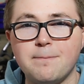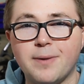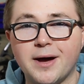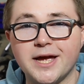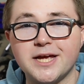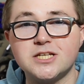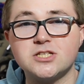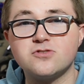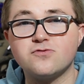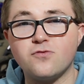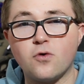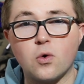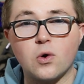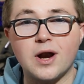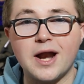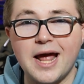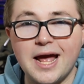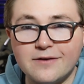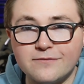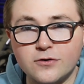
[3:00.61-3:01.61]
Bikes
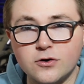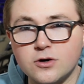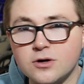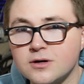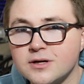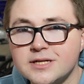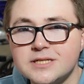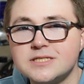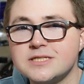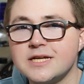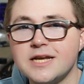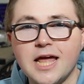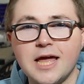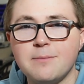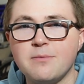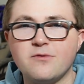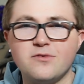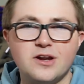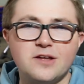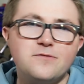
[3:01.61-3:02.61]
Forever is the
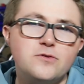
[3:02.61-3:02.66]
name of it.